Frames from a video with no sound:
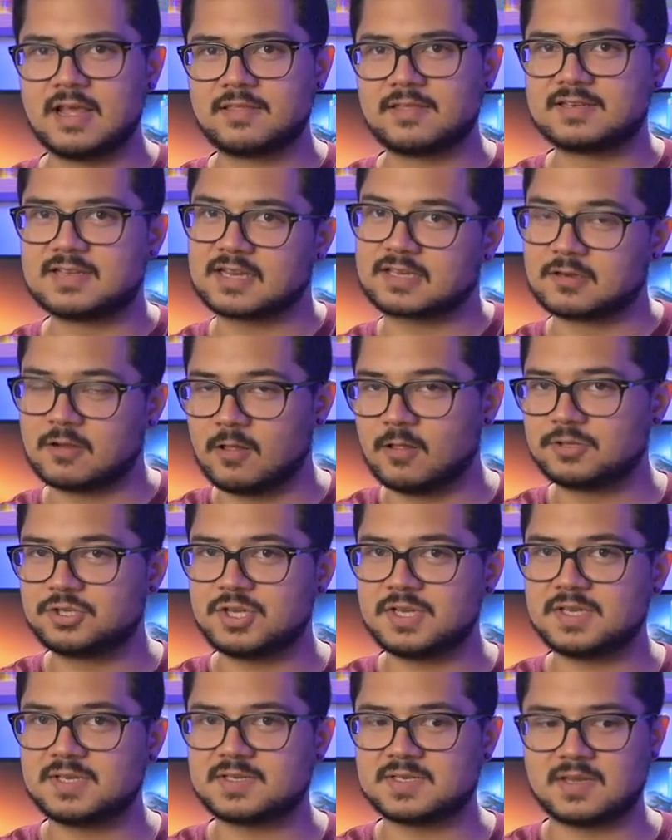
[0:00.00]
The
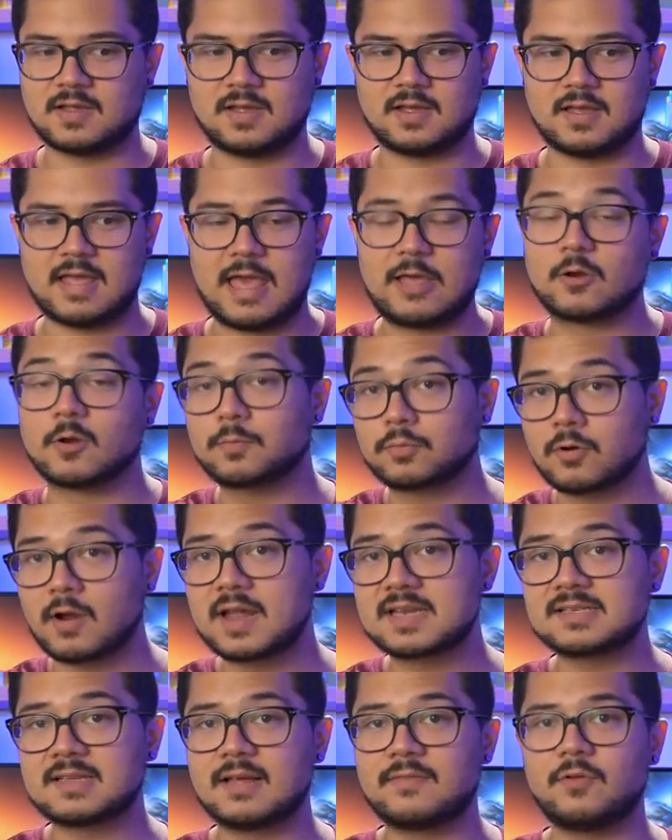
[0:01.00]
technology's
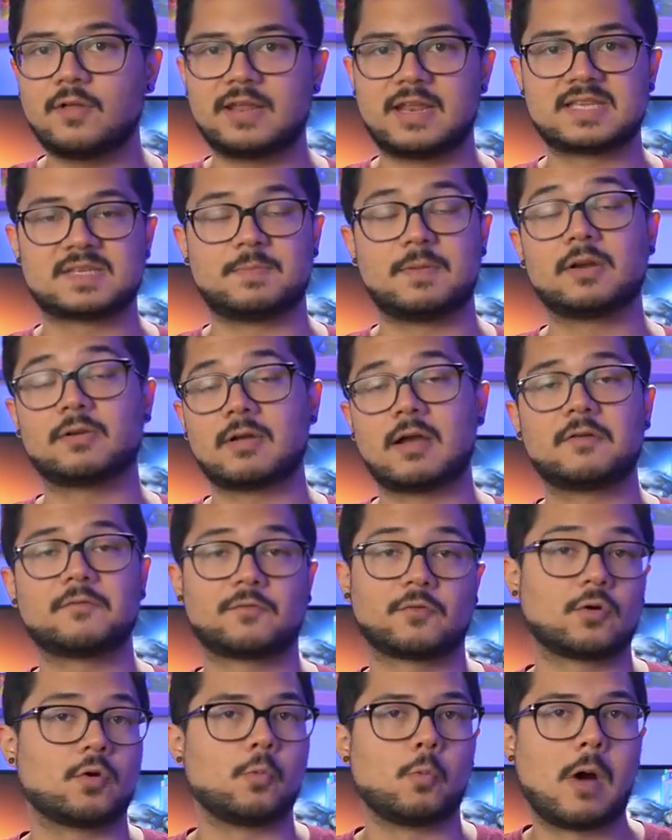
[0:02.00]
enterprise level, and it's been around
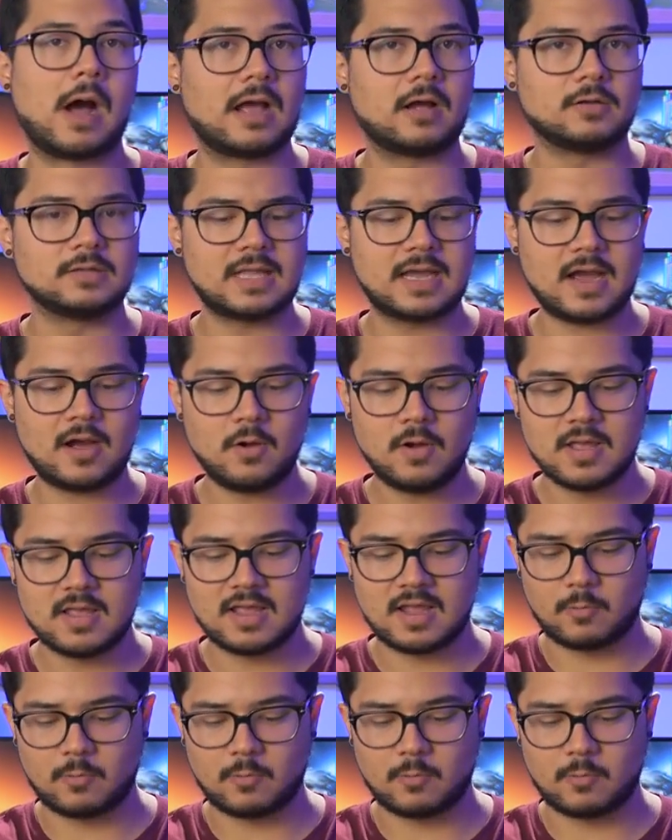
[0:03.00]
for a while now.